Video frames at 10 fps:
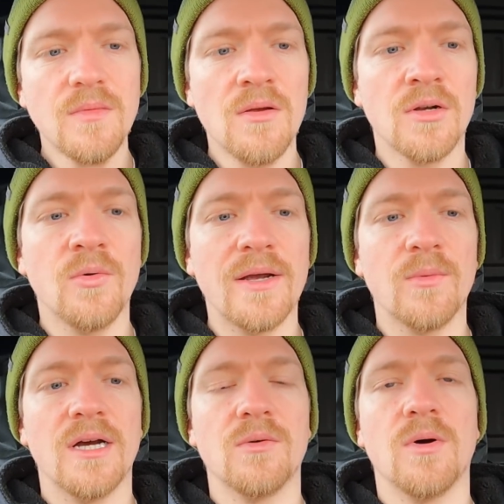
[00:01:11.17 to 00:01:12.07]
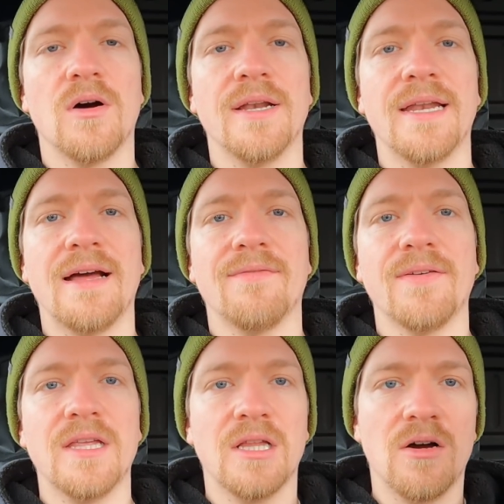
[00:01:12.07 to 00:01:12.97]
A quick word warning, I
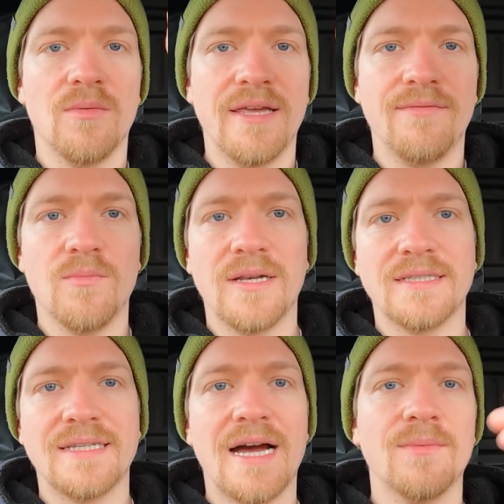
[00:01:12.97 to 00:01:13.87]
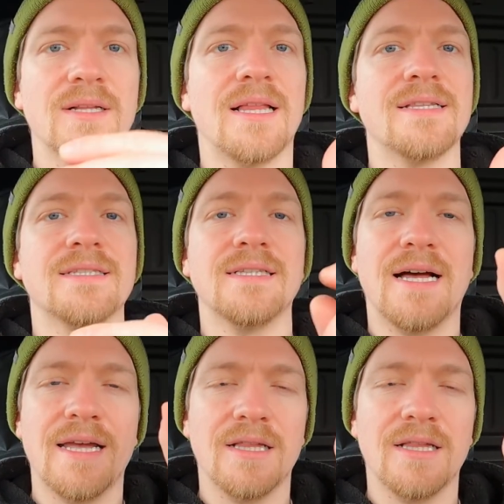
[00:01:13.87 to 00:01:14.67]
think you'll always, even when the sideward glancing light,